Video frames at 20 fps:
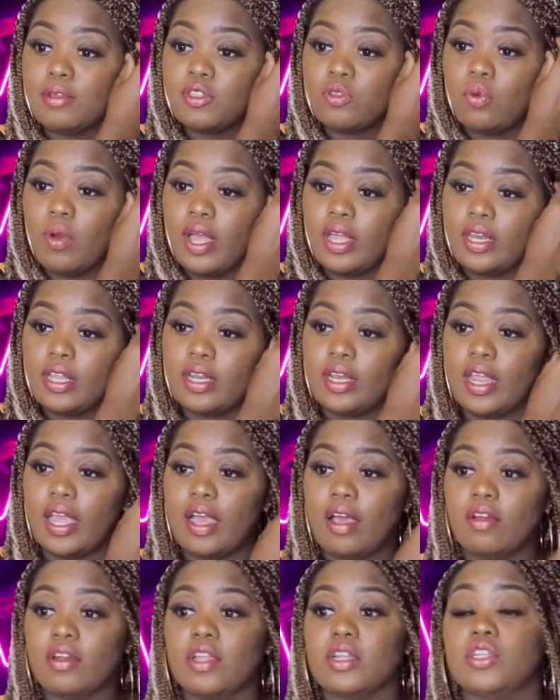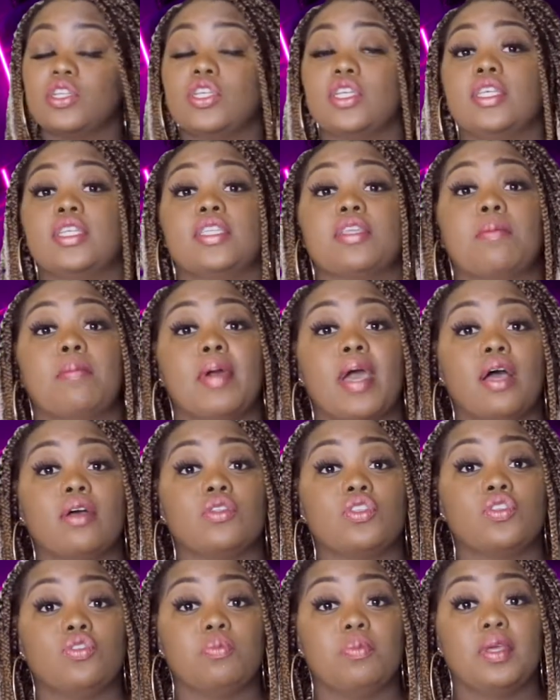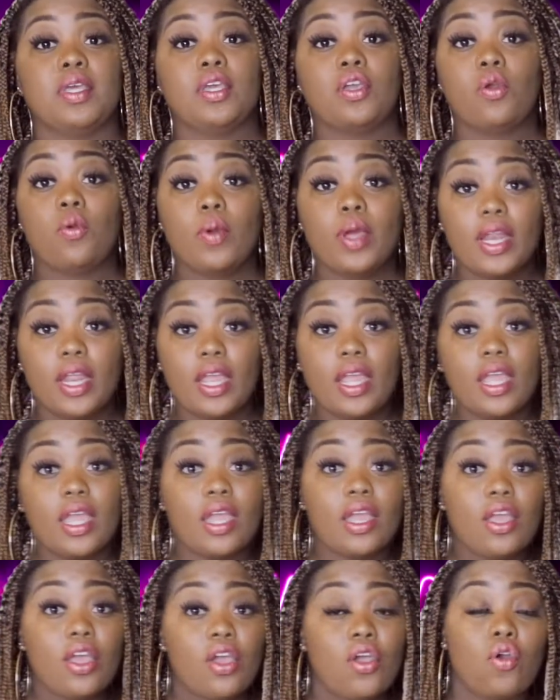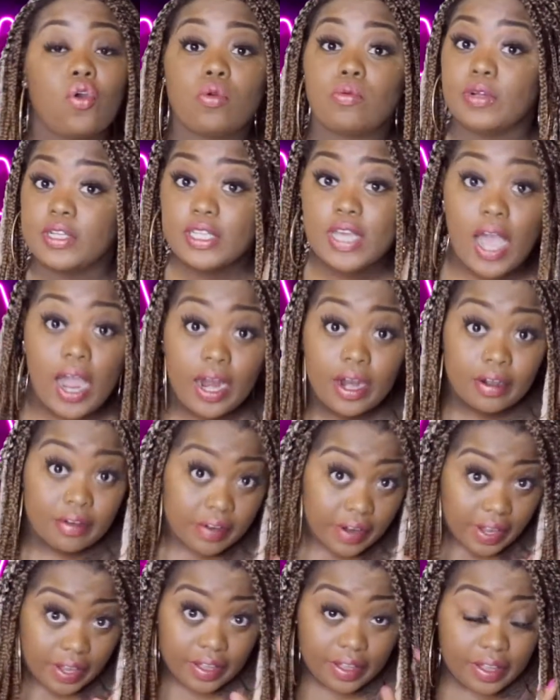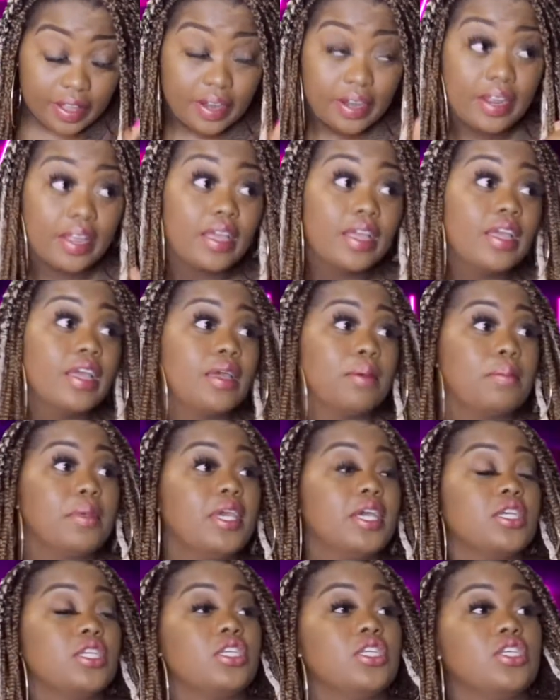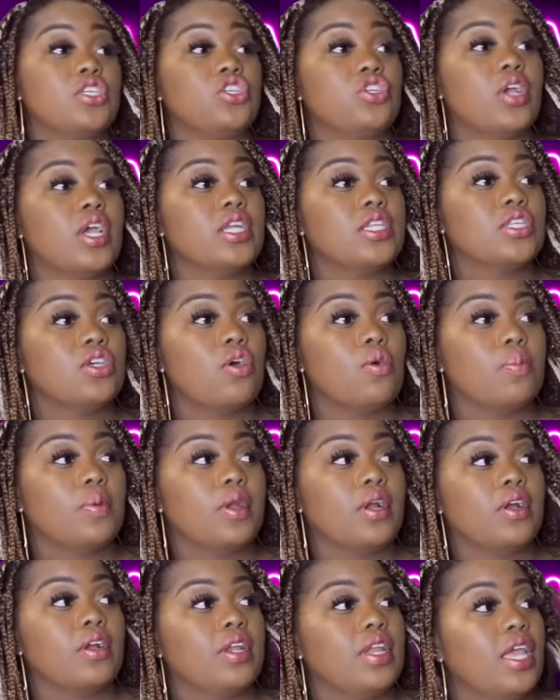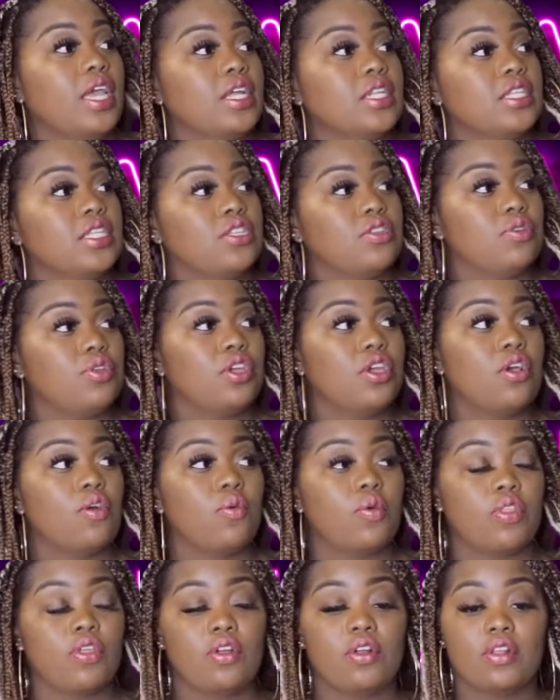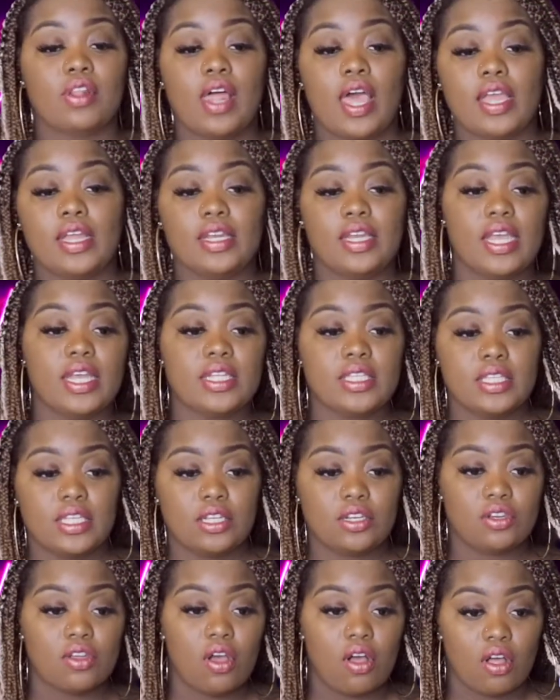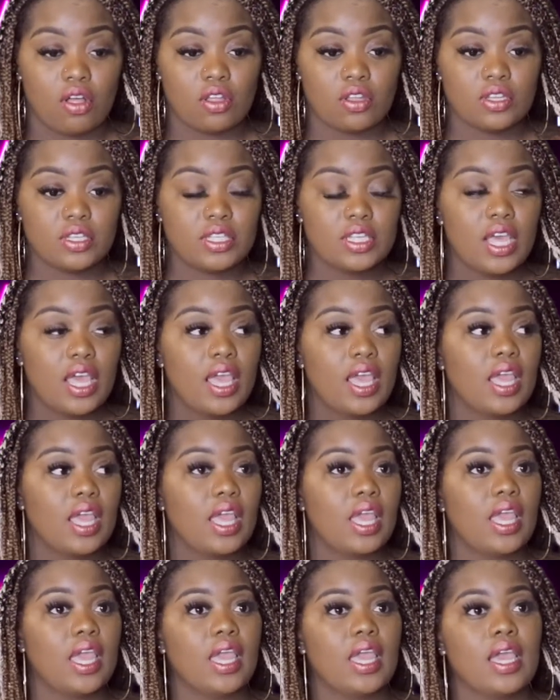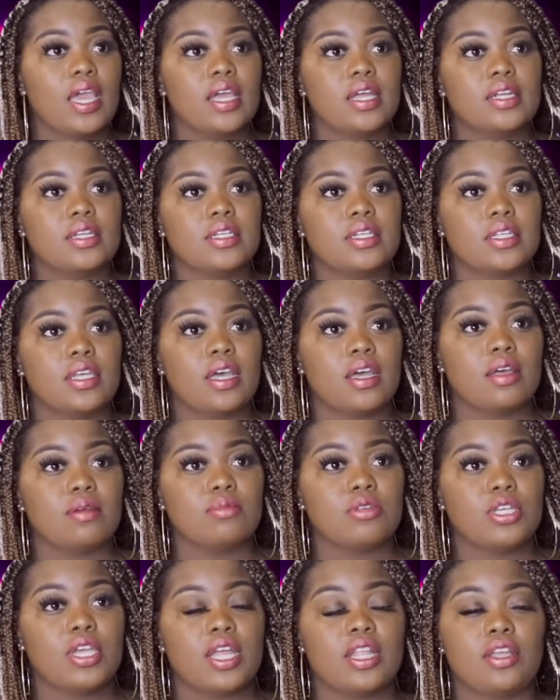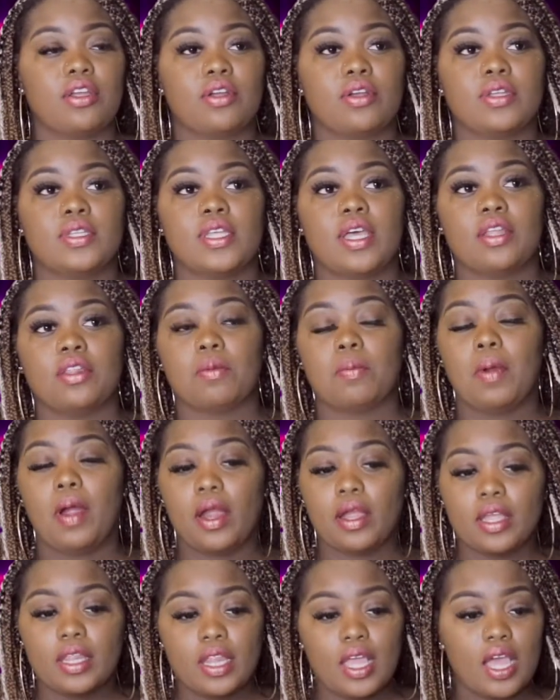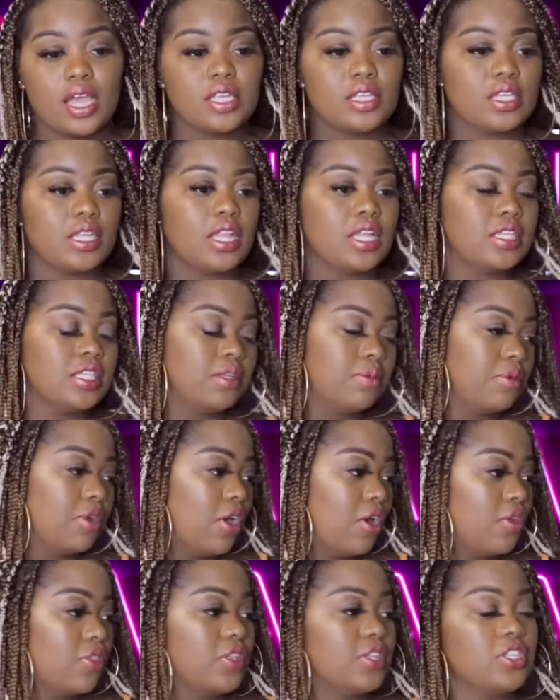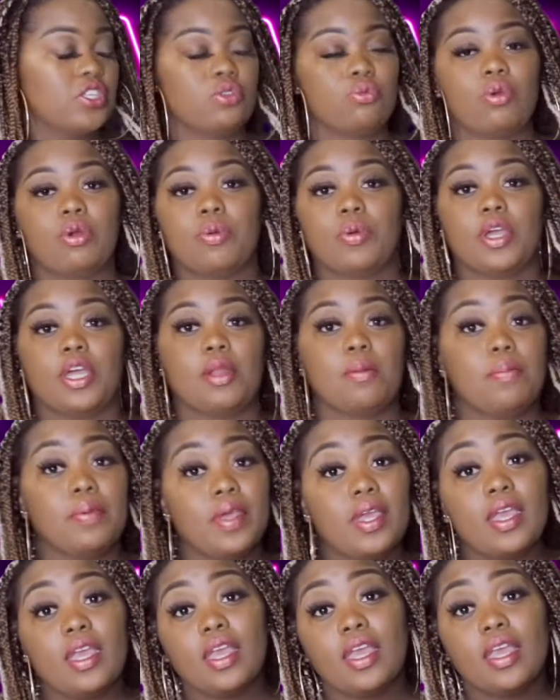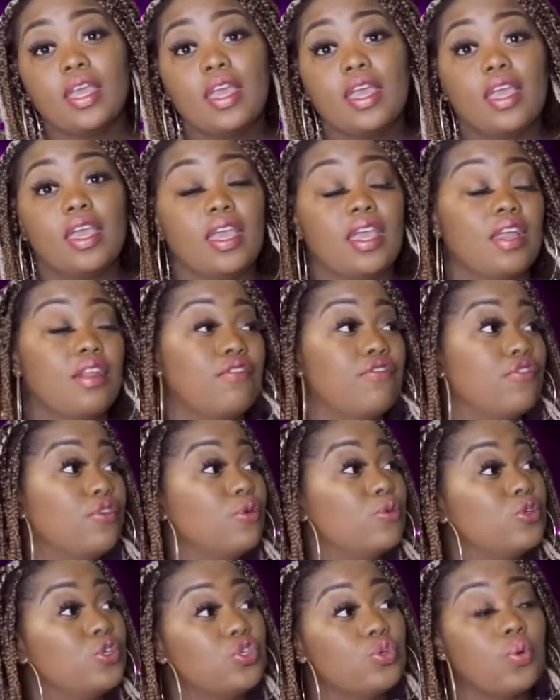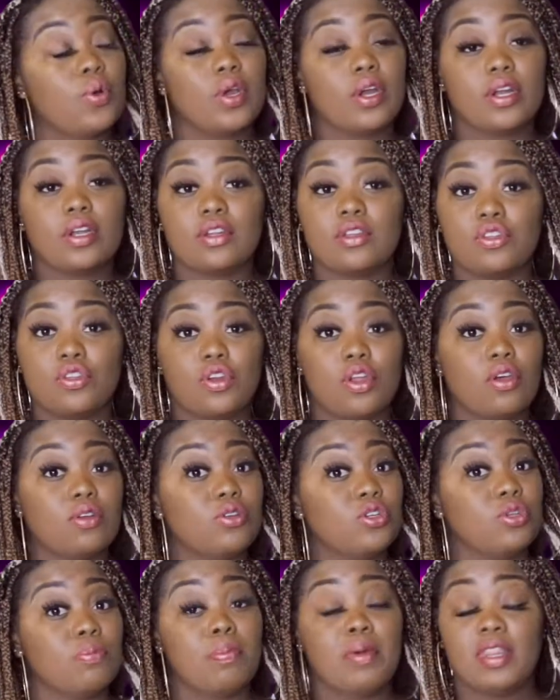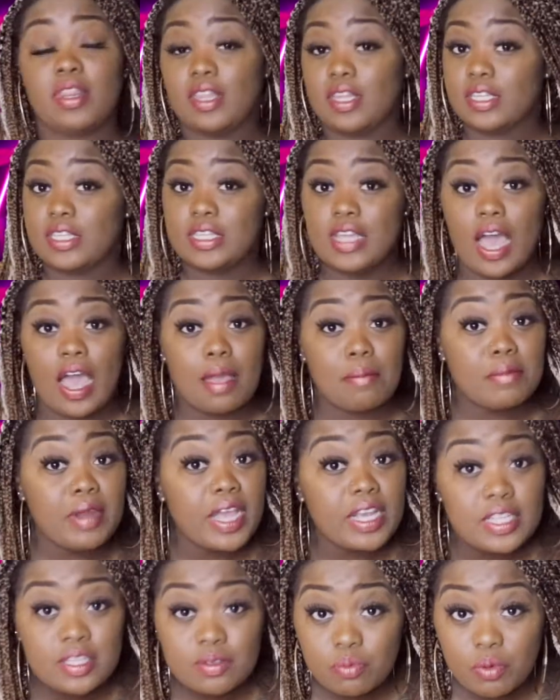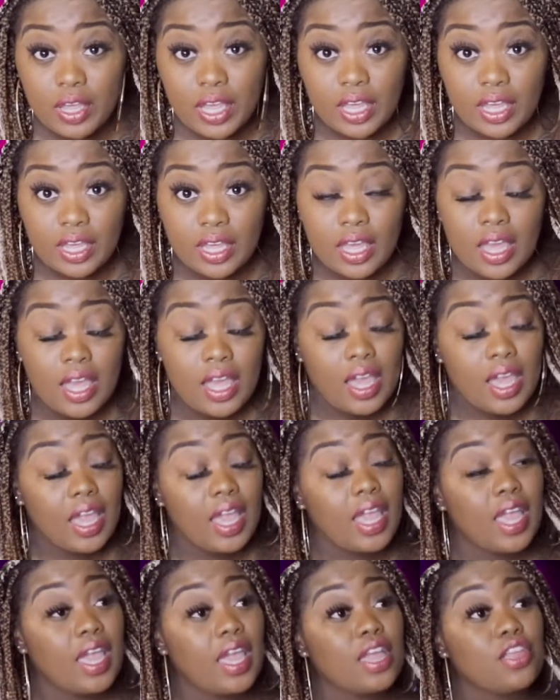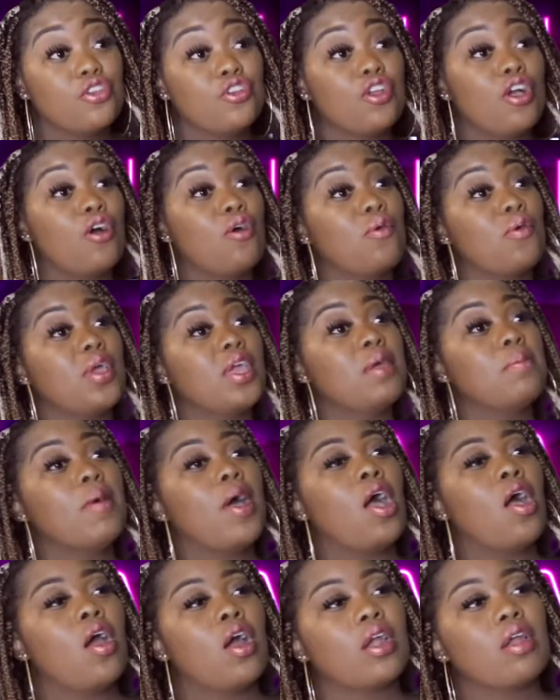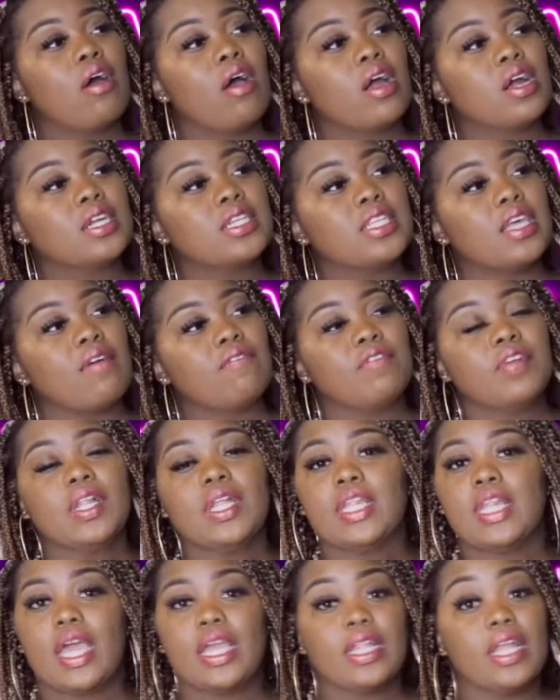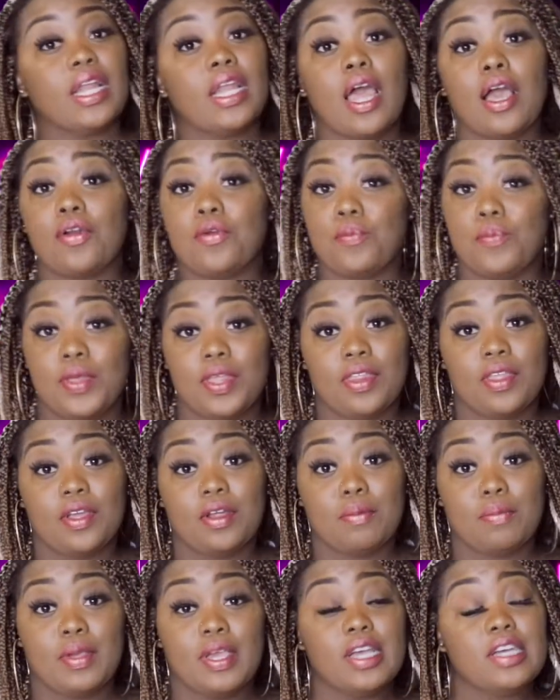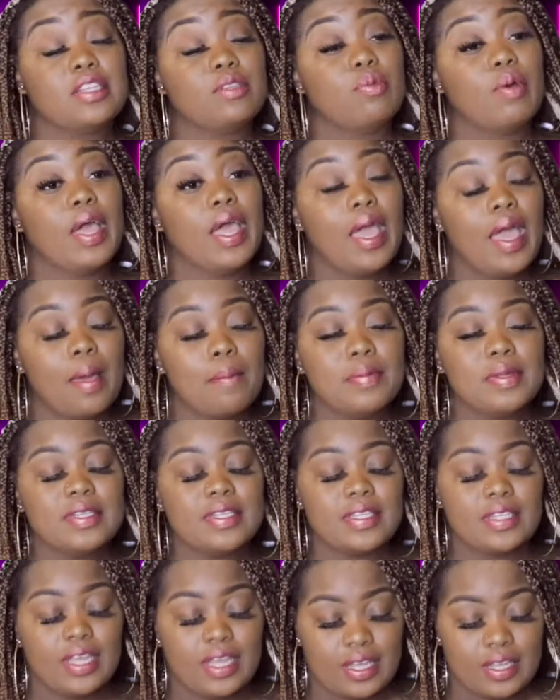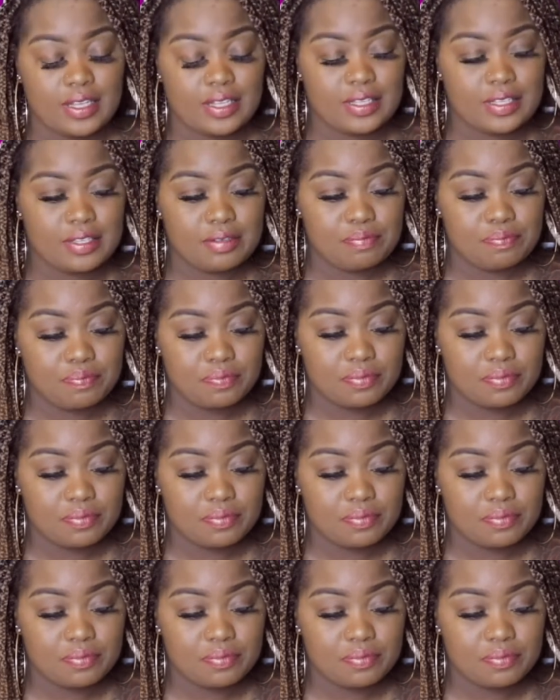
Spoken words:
is winding down and she's about to be quitting or retiring, honey, because she's trying to open her dance studio with her, like, dancing dolls. And she got the girls out in the parking lot. She lets them know this is where we're going to be in a few short, you know, but this time next week. And, you know, in my heart of hearts, I'm feeling like they're not going to be there. Because what happens is,